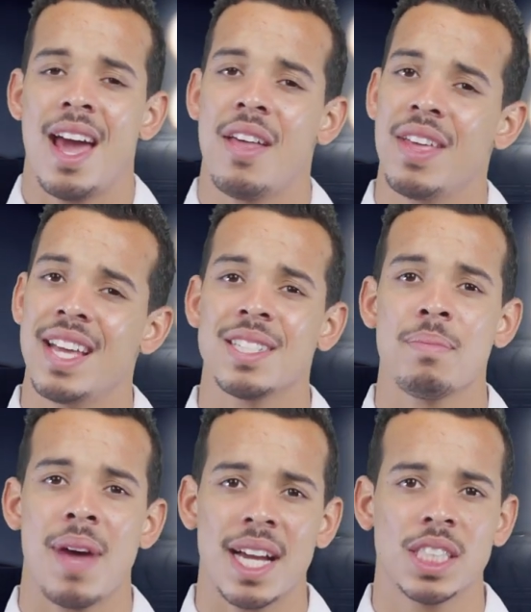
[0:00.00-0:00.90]
And there is a
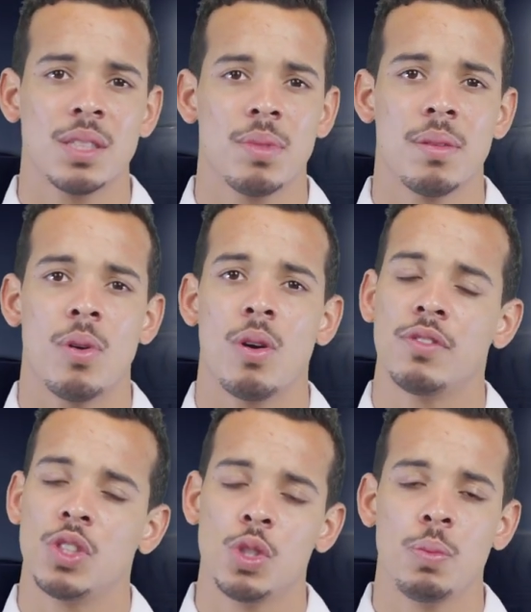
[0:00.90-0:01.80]
maximum of
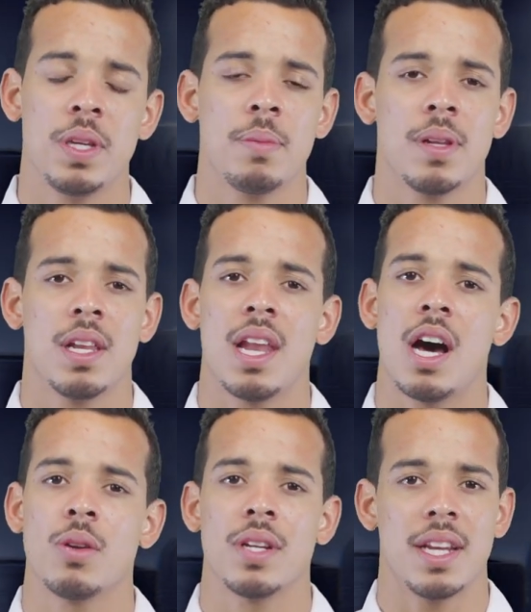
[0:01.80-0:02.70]
2 people
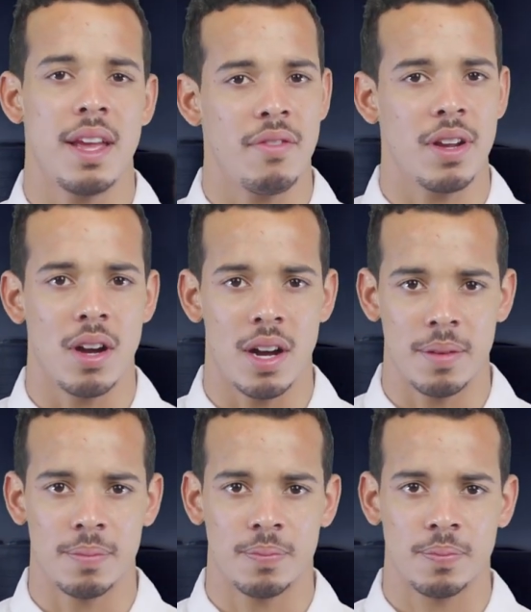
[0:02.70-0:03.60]
allowed in every car.
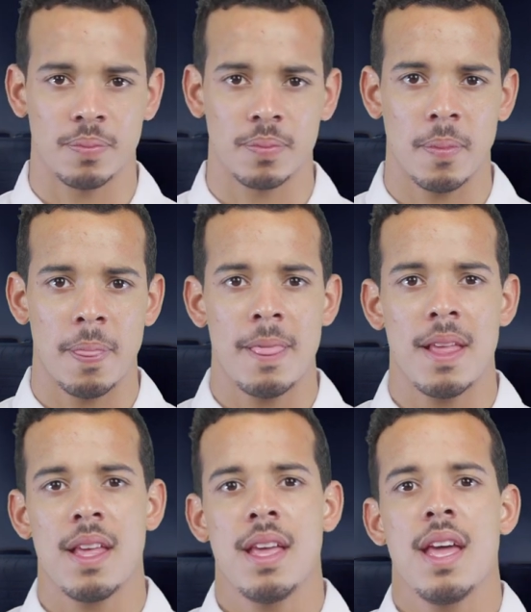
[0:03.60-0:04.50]

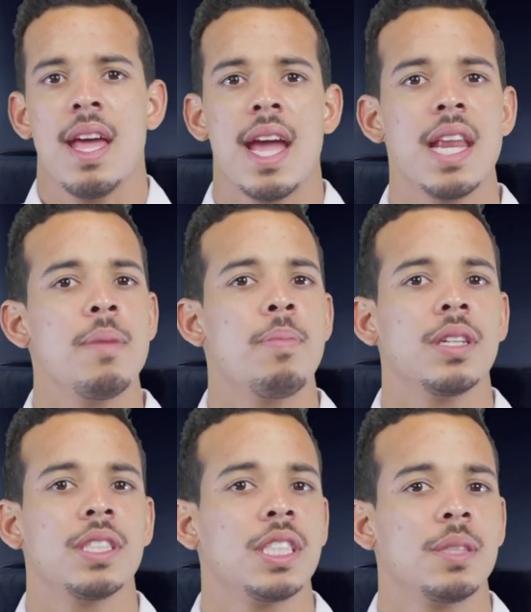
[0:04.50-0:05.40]
Any
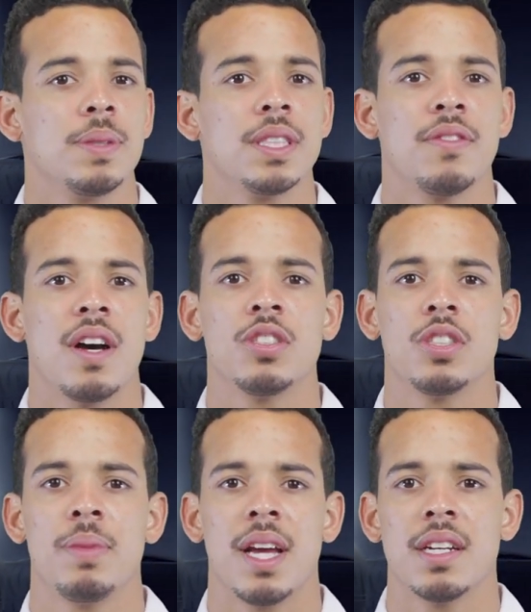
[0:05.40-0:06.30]
participants found
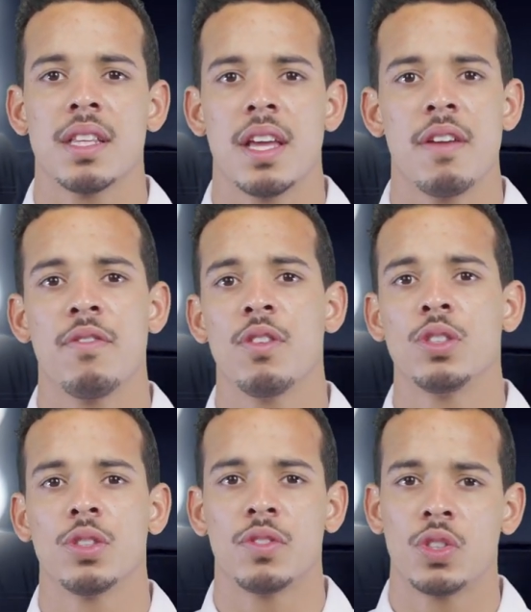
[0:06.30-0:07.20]
to be under the
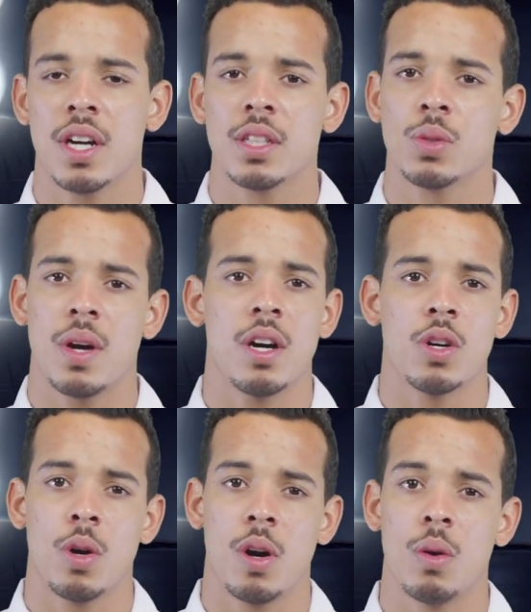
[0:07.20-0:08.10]
influence of drugs or
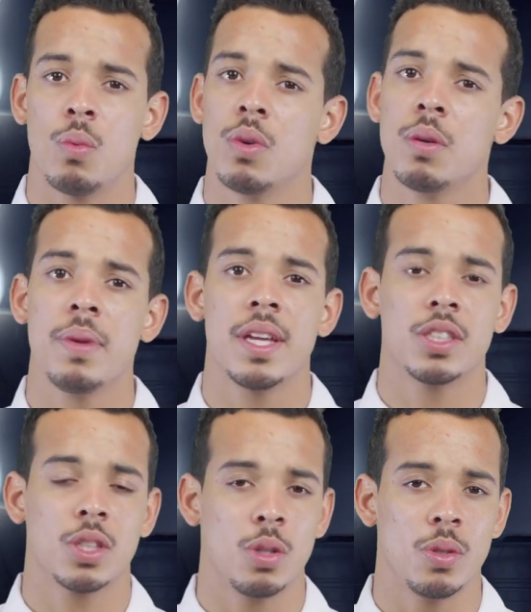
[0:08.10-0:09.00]
alcohol will be
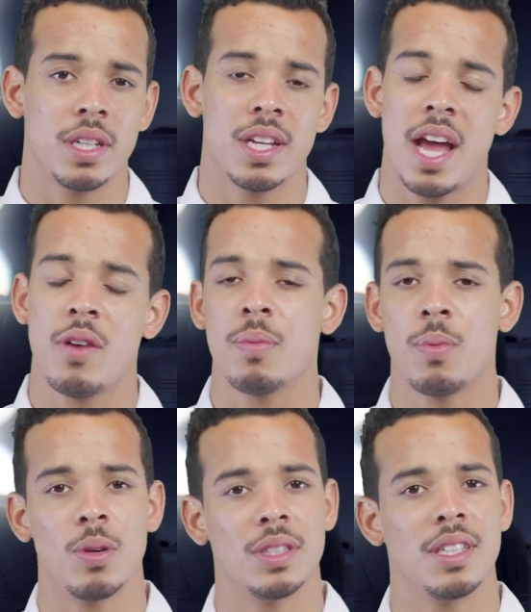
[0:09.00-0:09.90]
excluded and
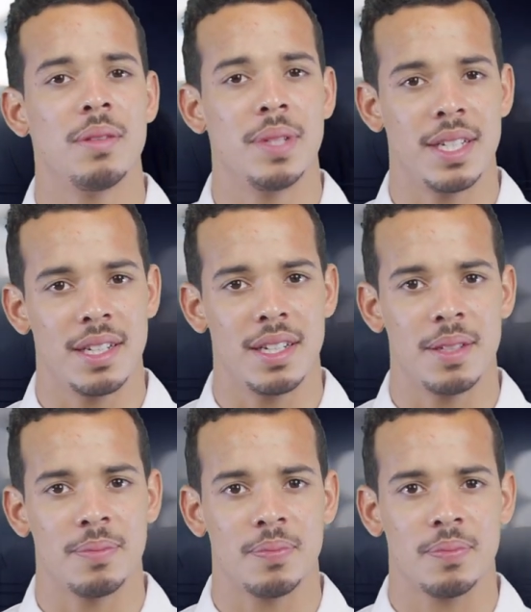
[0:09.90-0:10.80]
reported immediately.